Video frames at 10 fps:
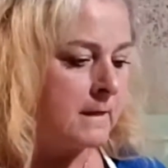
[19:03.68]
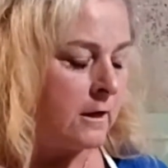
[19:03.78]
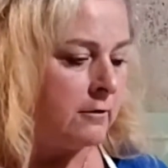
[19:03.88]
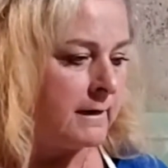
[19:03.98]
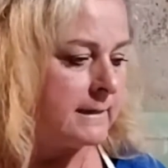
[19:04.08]

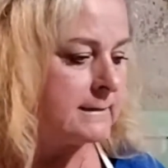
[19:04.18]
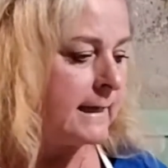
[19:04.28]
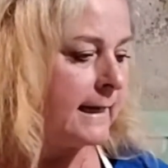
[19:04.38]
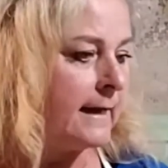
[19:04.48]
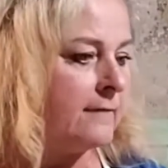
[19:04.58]
All right.
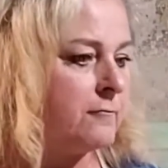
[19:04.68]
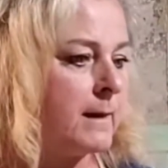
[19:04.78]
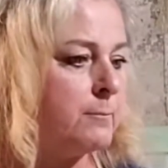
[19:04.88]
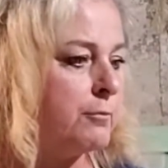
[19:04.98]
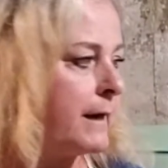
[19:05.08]
I have
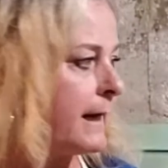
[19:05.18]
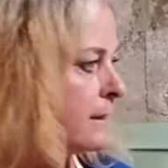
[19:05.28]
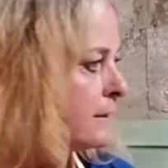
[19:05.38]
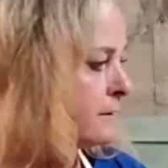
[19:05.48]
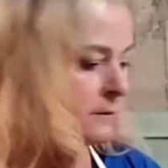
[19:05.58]
my
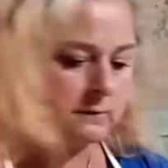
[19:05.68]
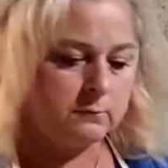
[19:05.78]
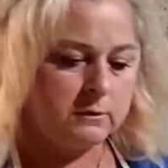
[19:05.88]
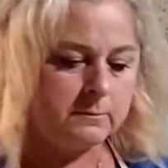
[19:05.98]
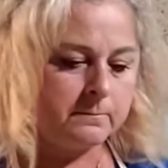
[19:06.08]
brayer.
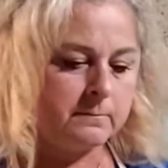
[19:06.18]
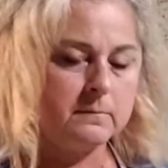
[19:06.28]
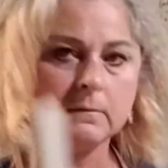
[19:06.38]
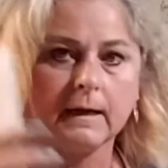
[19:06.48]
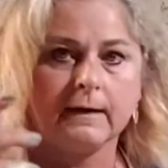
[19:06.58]
Whoop.
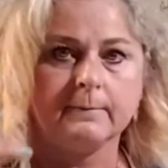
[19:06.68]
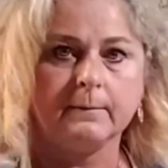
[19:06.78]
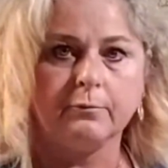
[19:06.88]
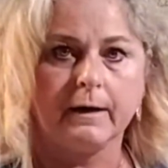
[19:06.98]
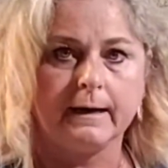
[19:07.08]
I have my
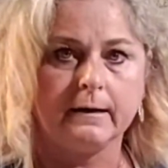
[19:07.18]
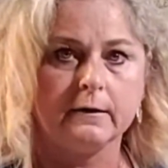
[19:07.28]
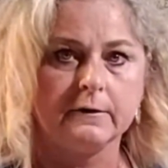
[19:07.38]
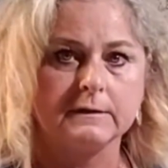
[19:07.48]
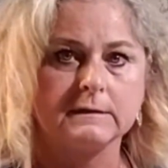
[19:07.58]

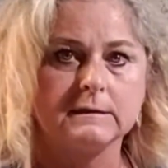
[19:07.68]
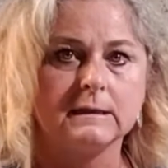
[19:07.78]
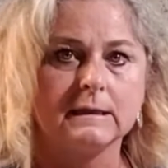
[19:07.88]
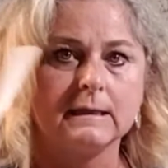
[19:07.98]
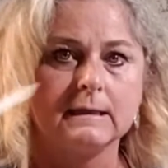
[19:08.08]
brayer. This is
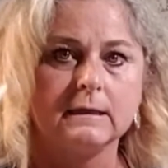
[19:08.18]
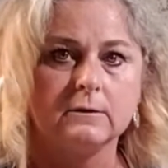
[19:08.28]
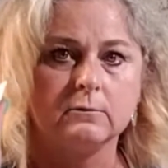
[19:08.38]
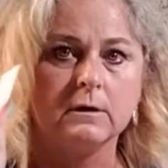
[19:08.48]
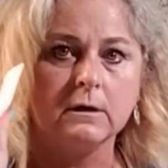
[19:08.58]
the thing that
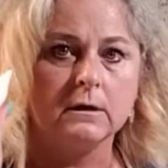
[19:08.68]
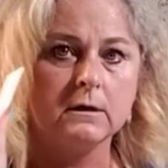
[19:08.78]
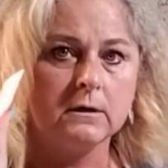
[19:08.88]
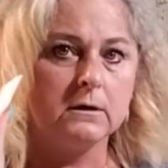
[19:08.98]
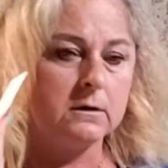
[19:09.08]
you
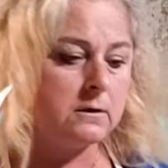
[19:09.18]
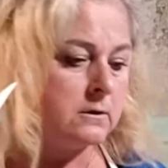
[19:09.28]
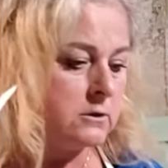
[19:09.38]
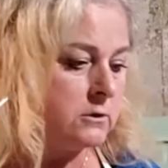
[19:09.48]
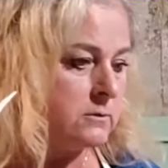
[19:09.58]

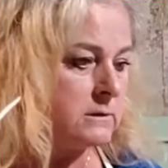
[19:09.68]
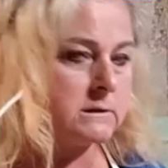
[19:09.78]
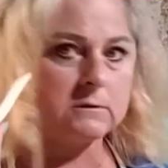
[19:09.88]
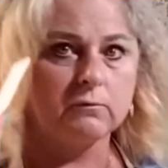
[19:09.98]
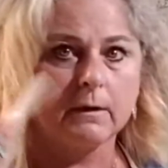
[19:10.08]

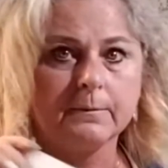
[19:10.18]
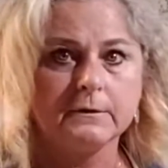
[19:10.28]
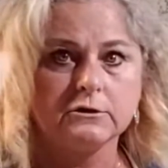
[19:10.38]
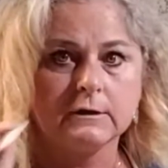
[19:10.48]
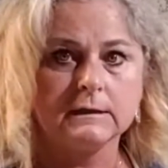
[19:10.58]
use to rub
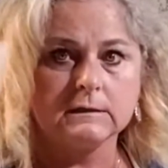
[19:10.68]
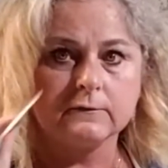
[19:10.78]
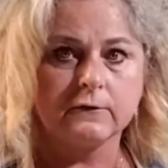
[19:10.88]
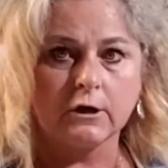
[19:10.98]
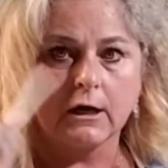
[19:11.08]
the
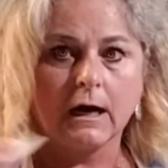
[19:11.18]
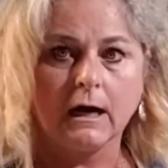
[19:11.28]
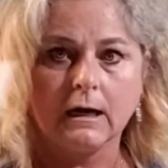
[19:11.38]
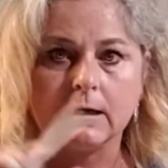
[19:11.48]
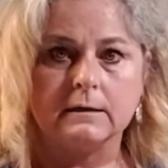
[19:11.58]
transfer
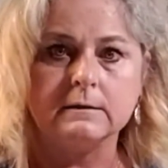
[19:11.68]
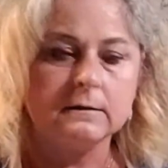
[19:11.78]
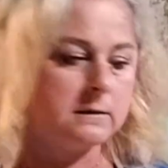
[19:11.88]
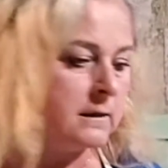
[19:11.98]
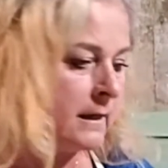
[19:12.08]
on.
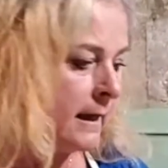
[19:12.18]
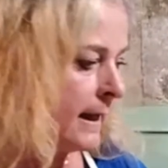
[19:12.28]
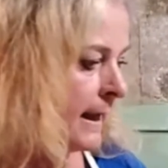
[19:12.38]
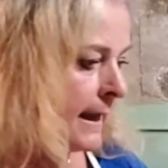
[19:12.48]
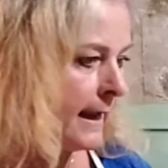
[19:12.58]

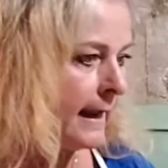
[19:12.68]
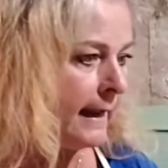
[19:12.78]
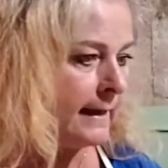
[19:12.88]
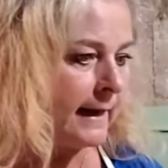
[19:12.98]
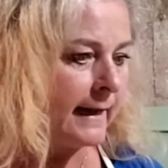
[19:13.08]

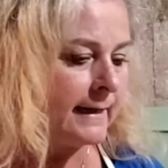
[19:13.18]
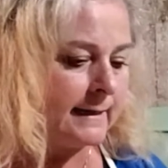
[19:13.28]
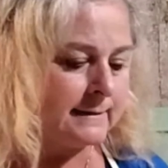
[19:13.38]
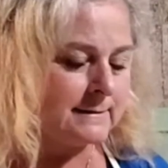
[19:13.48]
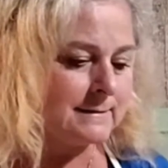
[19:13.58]
And I
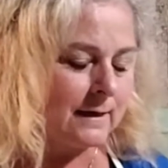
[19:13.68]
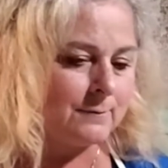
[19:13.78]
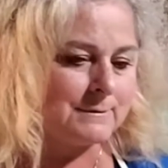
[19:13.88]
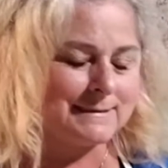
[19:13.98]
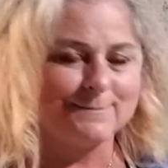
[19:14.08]
got to start
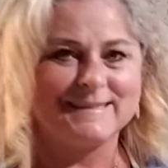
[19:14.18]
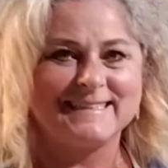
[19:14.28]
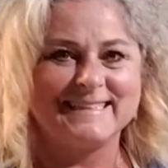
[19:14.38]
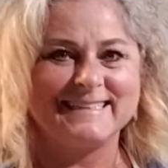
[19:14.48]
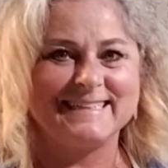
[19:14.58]
with something.